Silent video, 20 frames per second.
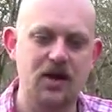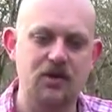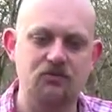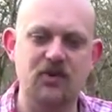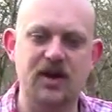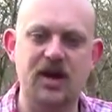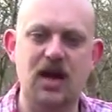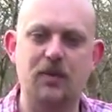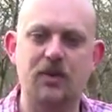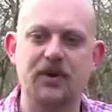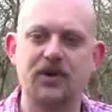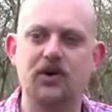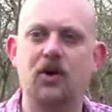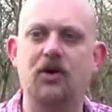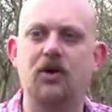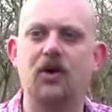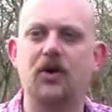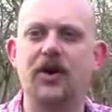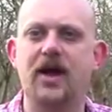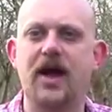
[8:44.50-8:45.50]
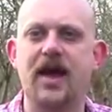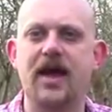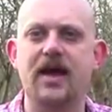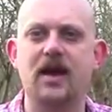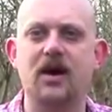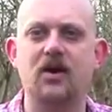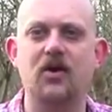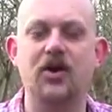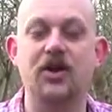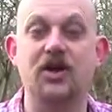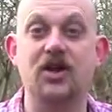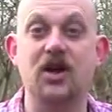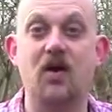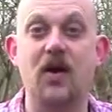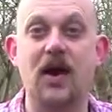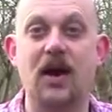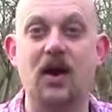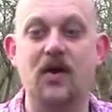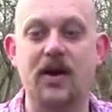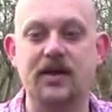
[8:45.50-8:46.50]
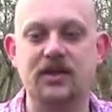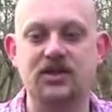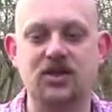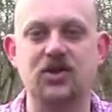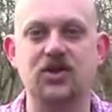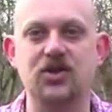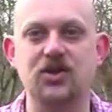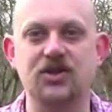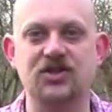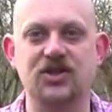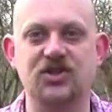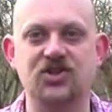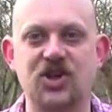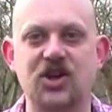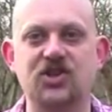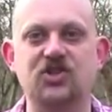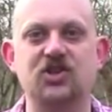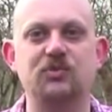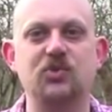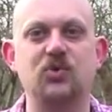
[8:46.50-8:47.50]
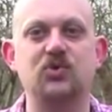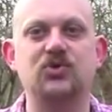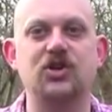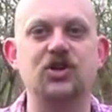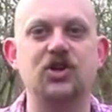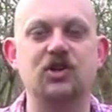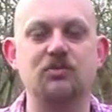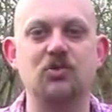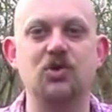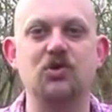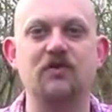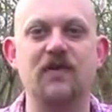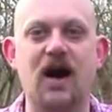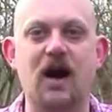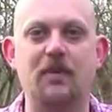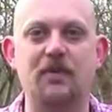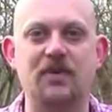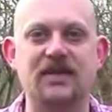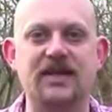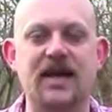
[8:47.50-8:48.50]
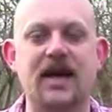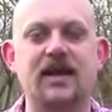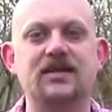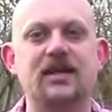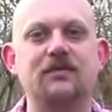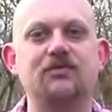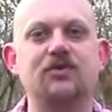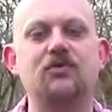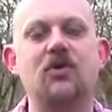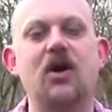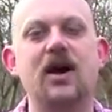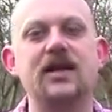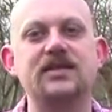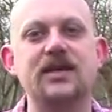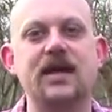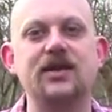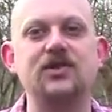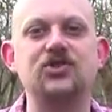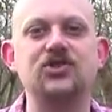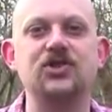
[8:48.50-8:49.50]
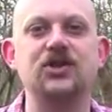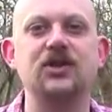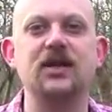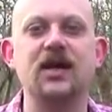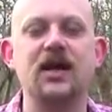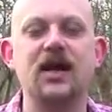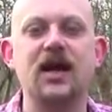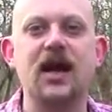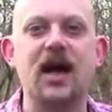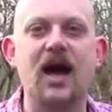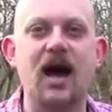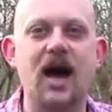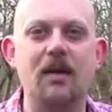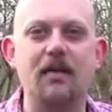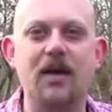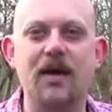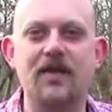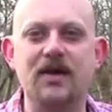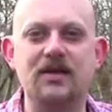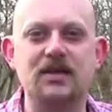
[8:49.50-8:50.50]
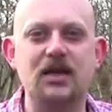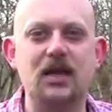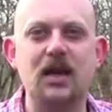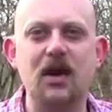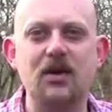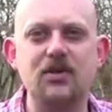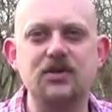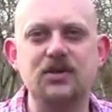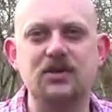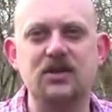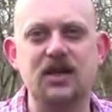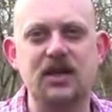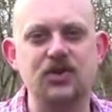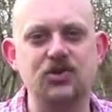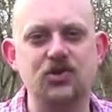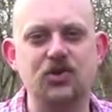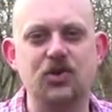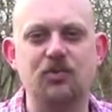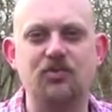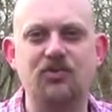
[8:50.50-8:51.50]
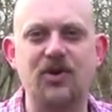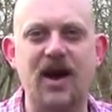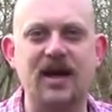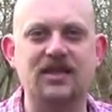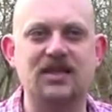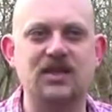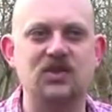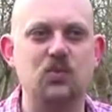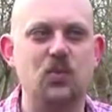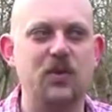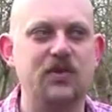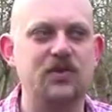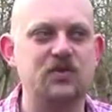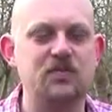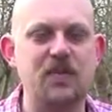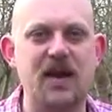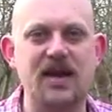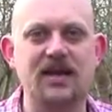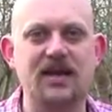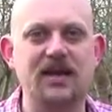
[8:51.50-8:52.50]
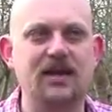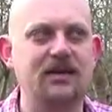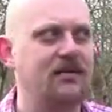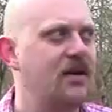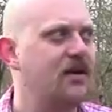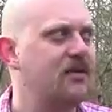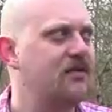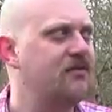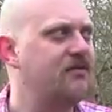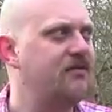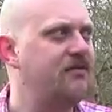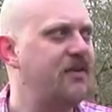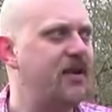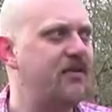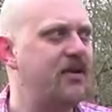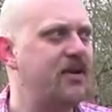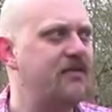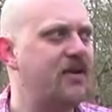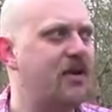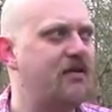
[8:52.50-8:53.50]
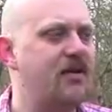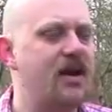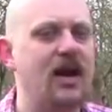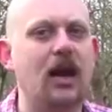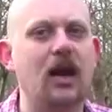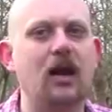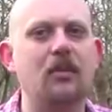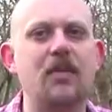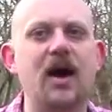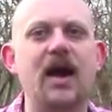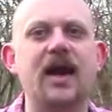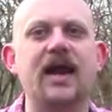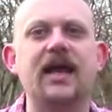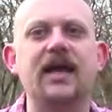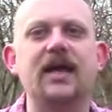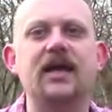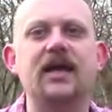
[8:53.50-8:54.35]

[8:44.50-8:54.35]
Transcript: rig up a knot on a guy line so that it's adjustable, so you can move it up and down to give the right tension. And there's loads of things you can practice with spending very, very little money.